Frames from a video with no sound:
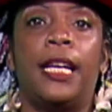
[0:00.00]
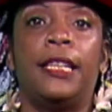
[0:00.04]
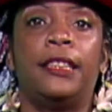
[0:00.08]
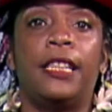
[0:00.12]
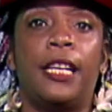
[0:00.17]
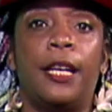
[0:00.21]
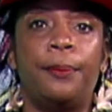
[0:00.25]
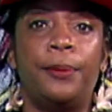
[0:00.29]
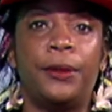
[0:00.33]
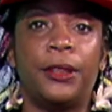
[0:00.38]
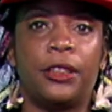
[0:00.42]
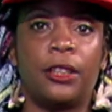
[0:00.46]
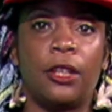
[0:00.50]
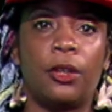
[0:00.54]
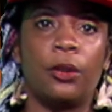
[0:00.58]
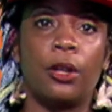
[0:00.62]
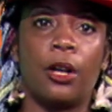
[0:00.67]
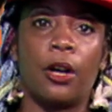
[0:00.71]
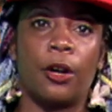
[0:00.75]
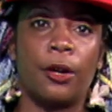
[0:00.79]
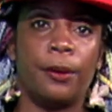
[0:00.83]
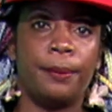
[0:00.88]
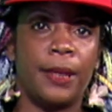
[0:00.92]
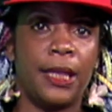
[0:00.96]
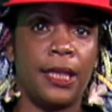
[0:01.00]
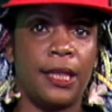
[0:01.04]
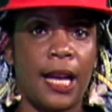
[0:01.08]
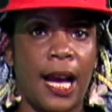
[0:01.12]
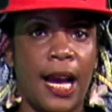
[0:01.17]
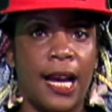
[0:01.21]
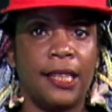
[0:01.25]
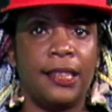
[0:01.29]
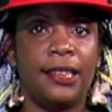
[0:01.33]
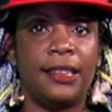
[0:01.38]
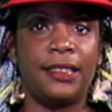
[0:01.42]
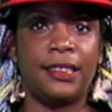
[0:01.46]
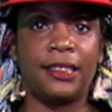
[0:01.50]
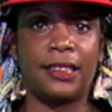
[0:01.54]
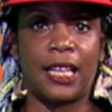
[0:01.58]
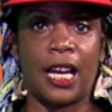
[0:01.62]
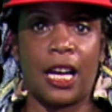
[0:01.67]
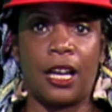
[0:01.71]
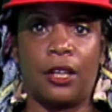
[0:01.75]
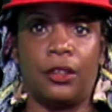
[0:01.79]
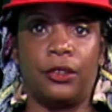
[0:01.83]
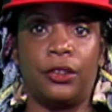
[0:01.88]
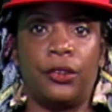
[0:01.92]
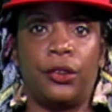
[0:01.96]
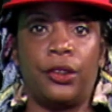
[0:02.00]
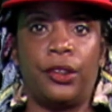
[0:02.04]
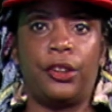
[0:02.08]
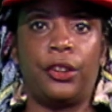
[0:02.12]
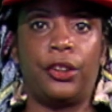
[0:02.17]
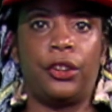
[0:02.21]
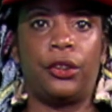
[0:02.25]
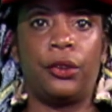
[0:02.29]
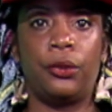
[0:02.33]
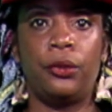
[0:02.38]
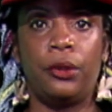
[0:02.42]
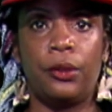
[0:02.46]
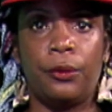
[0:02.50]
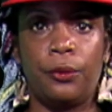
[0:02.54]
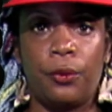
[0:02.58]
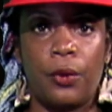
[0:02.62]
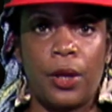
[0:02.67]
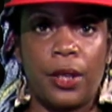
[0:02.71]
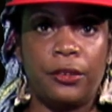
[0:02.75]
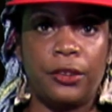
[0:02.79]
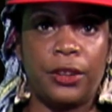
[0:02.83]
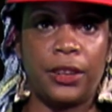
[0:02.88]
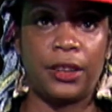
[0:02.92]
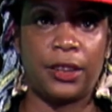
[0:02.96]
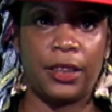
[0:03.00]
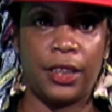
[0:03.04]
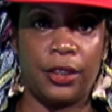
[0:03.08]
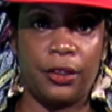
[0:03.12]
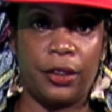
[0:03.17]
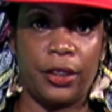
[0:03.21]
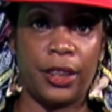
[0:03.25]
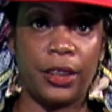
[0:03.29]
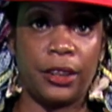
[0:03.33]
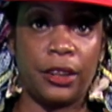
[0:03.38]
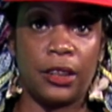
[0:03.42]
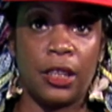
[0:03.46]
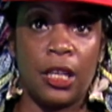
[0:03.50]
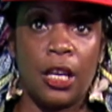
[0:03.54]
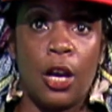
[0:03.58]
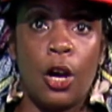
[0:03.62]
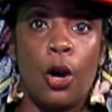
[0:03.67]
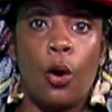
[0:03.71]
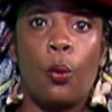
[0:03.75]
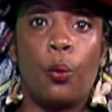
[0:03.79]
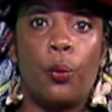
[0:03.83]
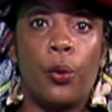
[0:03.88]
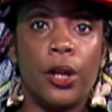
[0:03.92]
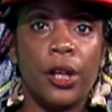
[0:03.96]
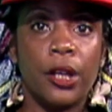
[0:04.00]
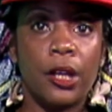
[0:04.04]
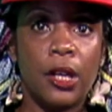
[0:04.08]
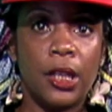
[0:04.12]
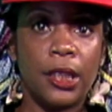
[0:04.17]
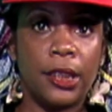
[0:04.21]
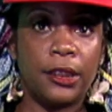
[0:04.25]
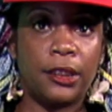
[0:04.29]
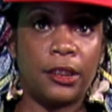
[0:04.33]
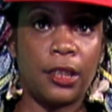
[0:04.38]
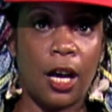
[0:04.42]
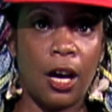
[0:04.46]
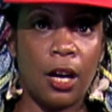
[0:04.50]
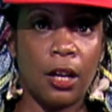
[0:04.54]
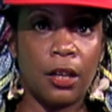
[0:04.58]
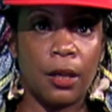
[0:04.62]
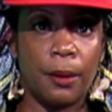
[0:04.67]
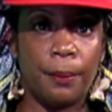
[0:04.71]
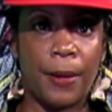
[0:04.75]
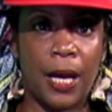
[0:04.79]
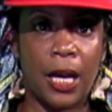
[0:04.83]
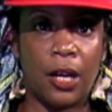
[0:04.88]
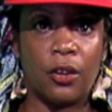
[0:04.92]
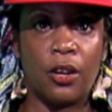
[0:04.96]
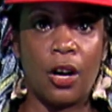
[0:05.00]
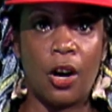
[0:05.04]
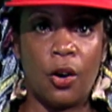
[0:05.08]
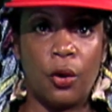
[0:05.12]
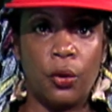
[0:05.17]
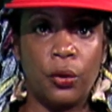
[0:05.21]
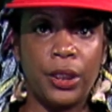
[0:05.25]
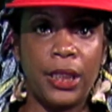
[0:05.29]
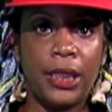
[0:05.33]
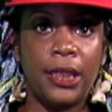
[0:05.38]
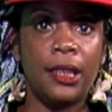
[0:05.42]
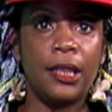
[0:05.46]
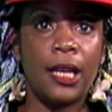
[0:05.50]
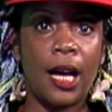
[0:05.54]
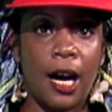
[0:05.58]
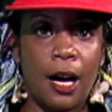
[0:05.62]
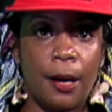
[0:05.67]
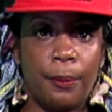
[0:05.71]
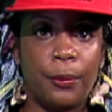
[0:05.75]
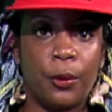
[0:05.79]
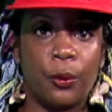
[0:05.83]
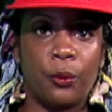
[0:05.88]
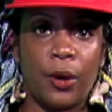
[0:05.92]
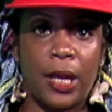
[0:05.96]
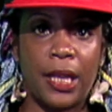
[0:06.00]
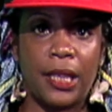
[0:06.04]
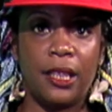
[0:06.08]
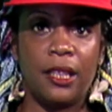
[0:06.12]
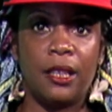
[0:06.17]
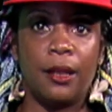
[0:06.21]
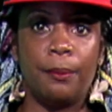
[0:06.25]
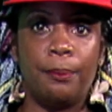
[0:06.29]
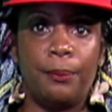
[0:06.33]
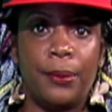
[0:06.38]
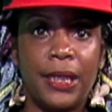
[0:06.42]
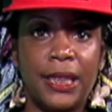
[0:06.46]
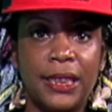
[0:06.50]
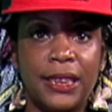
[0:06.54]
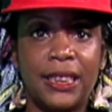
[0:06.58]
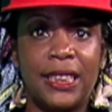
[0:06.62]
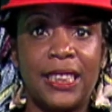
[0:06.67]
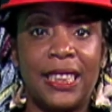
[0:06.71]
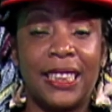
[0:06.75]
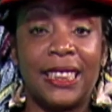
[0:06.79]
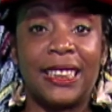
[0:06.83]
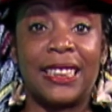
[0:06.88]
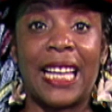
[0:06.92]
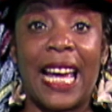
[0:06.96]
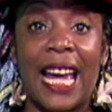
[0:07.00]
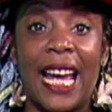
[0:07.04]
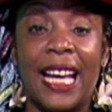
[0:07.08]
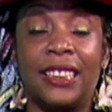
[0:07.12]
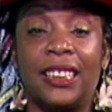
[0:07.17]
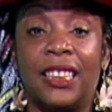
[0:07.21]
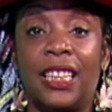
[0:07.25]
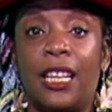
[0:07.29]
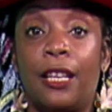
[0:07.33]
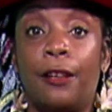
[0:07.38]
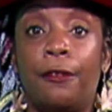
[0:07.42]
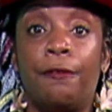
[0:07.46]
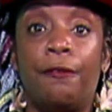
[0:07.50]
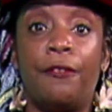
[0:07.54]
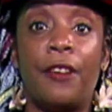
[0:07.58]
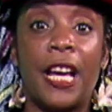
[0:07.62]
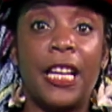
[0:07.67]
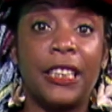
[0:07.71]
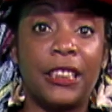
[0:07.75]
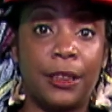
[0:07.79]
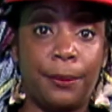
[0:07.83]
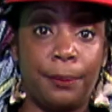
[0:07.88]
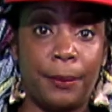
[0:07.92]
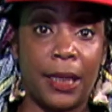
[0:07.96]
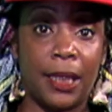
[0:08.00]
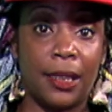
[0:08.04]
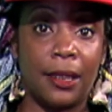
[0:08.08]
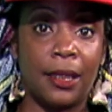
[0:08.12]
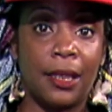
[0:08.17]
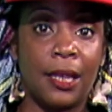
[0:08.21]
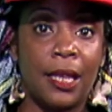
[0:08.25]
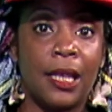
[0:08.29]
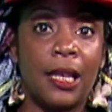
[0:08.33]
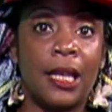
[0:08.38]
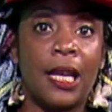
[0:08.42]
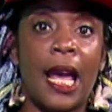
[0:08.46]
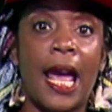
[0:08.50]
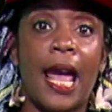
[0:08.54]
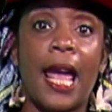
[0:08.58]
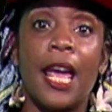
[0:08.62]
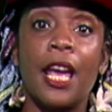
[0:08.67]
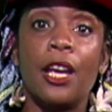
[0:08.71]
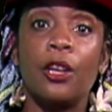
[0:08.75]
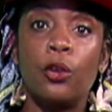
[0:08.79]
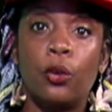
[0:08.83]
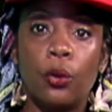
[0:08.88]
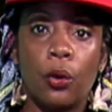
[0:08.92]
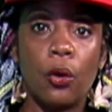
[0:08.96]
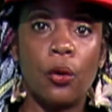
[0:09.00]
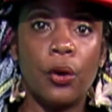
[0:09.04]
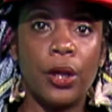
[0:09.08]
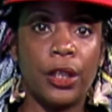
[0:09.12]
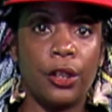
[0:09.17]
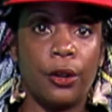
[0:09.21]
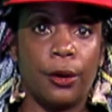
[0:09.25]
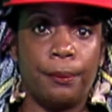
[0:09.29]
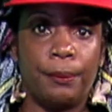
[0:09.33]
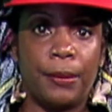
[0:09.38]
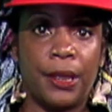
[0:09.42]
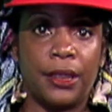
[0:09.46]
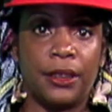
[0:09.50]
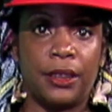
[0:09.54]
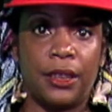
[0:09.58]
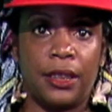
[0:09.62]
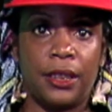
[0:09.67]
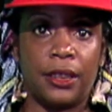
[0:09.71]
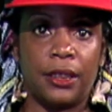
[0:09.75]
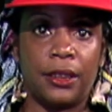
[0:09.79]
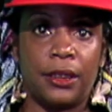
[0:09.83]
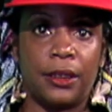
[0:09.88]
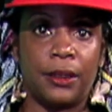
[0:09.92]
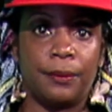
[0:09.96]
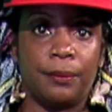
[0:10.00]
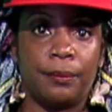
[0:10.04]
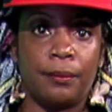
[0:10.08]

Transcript: episode of Urban and Island Style, during the Student of Wealth series, we're going to talk about owning and operating a business as an investment and growing your business.